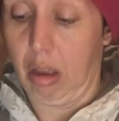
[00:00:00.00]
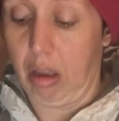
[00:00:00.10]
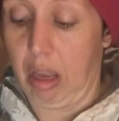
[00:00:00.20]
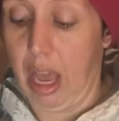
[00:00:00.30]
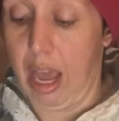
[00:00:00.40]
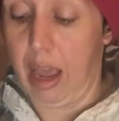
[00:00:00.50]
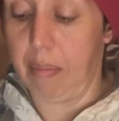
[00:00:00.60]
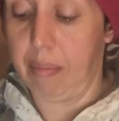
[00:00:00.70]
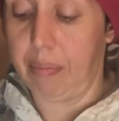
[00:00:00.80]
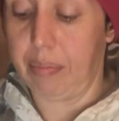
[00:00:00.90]
Okay
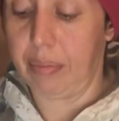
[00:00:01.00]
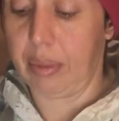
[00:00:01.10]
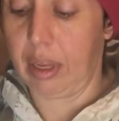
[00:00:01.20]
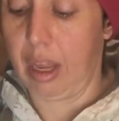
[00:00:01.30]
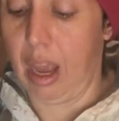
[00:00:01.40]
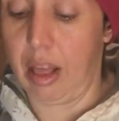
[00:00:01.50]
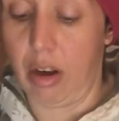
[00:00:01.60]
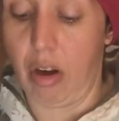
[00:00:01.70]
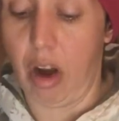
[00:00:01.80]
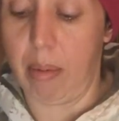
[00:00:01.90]
and
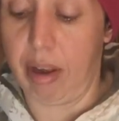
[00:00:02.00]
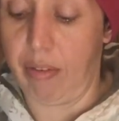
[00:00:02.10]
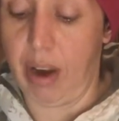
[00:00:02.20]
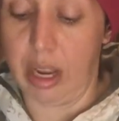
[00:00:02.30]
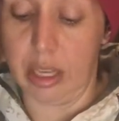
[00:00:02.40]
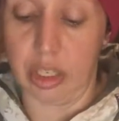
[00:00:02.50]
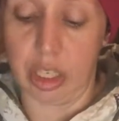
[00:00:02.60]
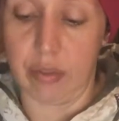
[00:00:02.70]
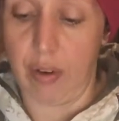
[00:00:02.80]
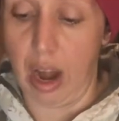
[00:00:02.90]
their karmic friends.
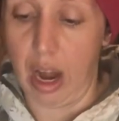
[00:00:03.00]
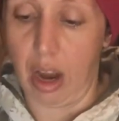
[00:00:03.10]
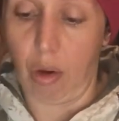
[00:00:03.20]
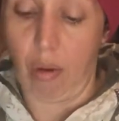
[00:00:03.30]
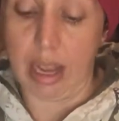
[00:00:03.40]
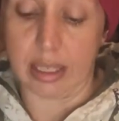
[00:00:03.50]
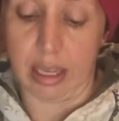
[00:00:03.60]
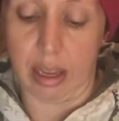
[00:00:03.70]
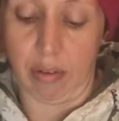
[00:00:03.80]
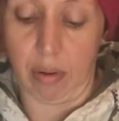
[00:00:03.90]
She's very
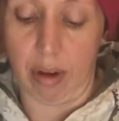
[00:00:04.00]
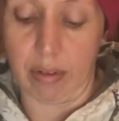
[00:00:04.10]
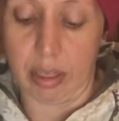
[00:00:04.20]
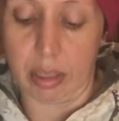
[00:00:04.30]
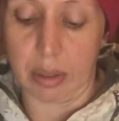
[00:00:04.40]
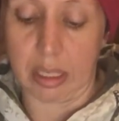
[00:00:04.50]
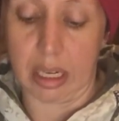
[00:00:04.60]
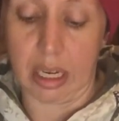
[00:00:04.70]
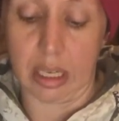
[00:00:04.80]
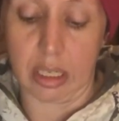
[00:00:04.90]
aggressive, whoever this
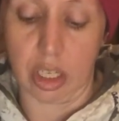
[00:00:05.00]
person is.